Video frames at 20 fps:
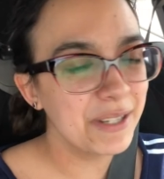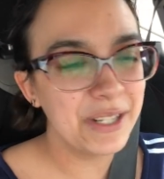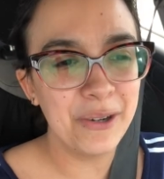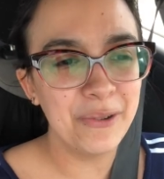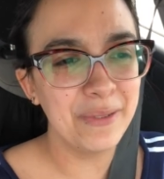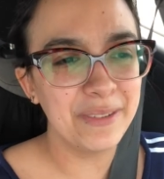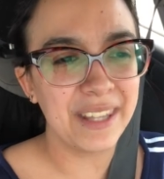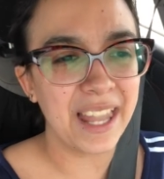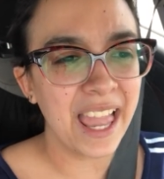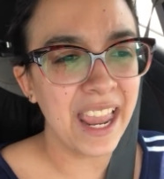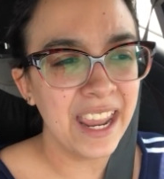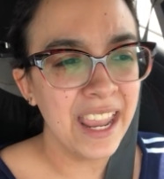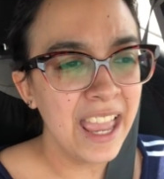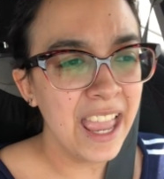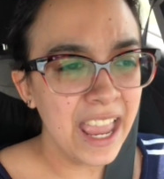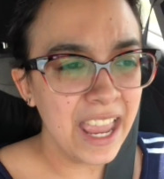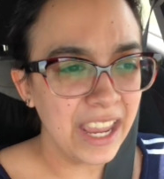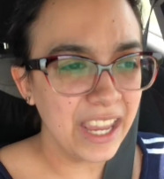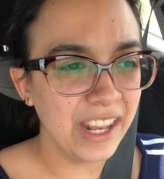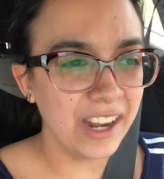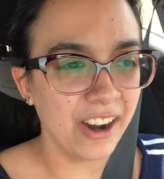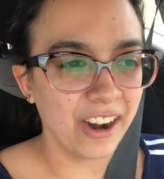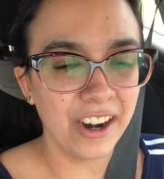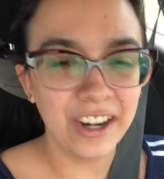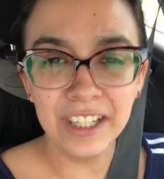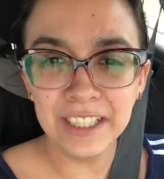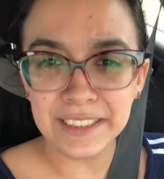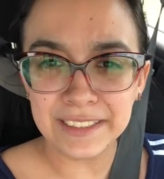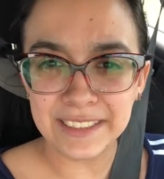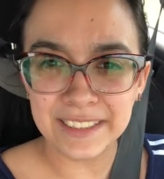We don't like it
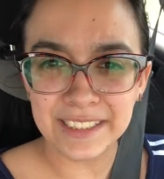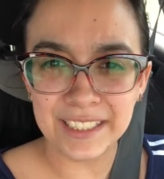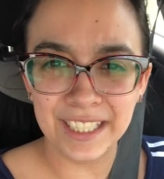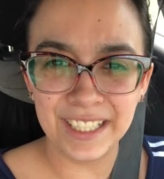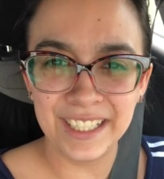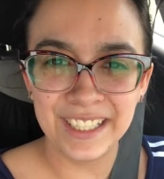hurts.